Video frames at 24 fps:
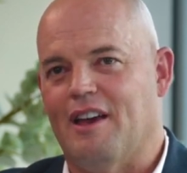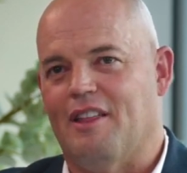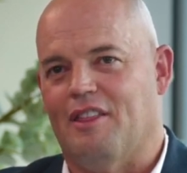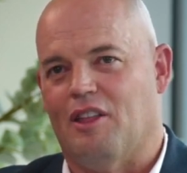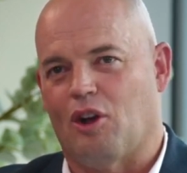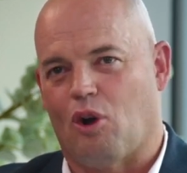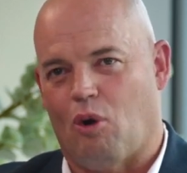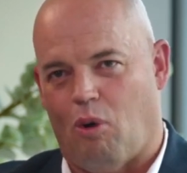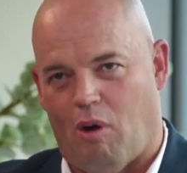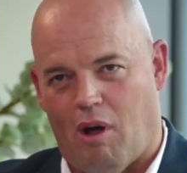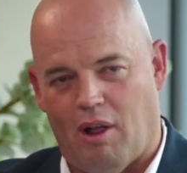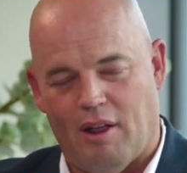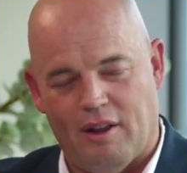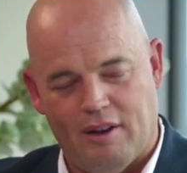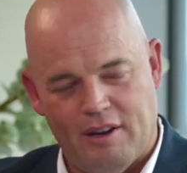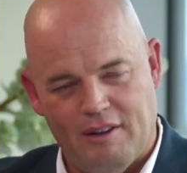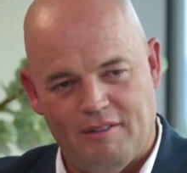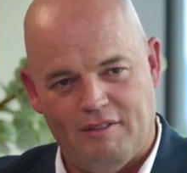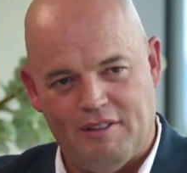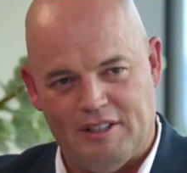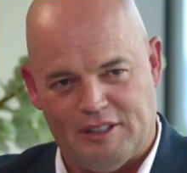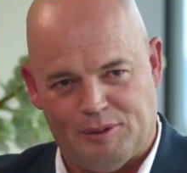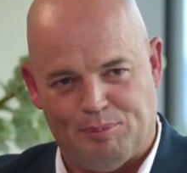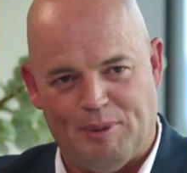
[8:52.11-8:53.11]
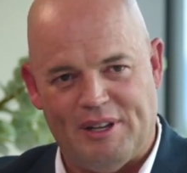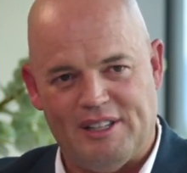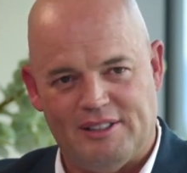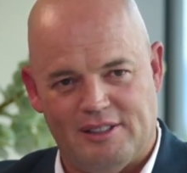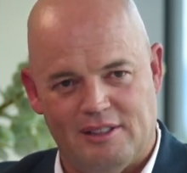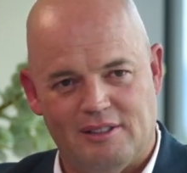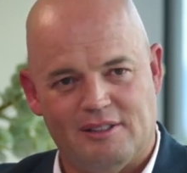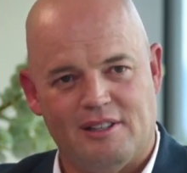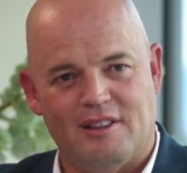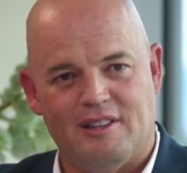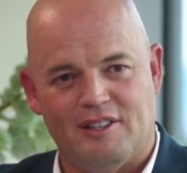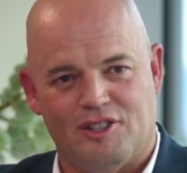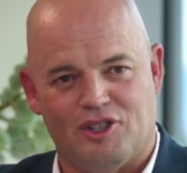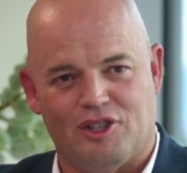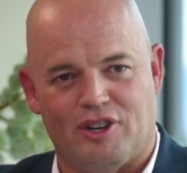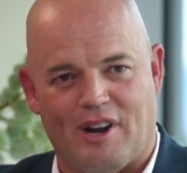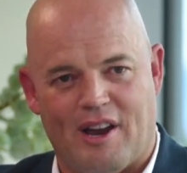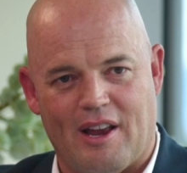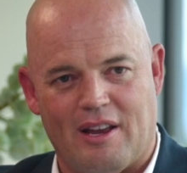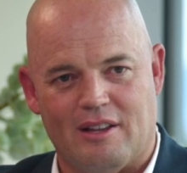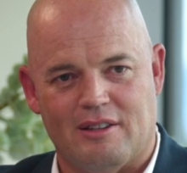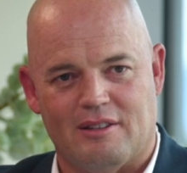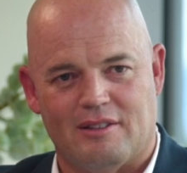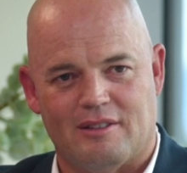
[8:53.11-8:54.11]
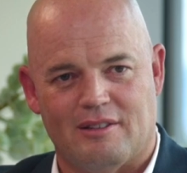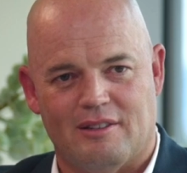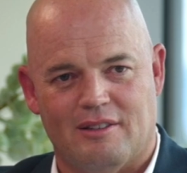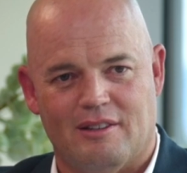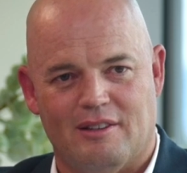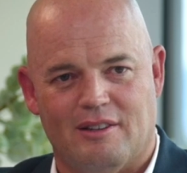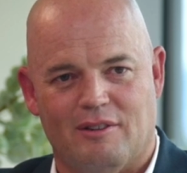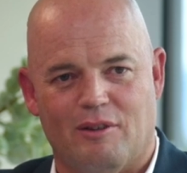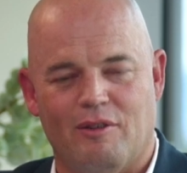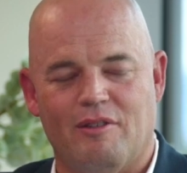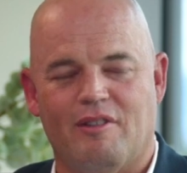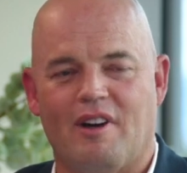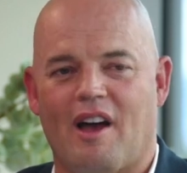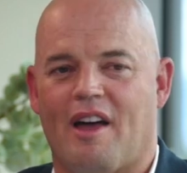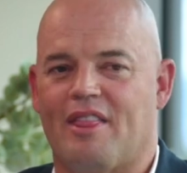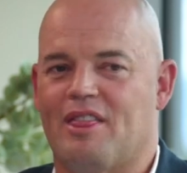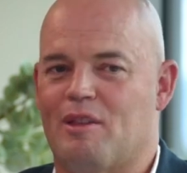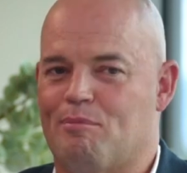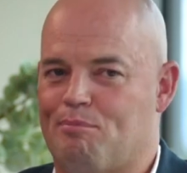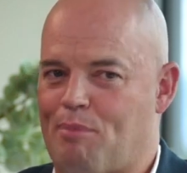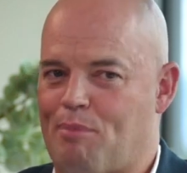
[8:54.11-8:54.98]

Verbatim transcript: the quality of the species and the strains. We've got the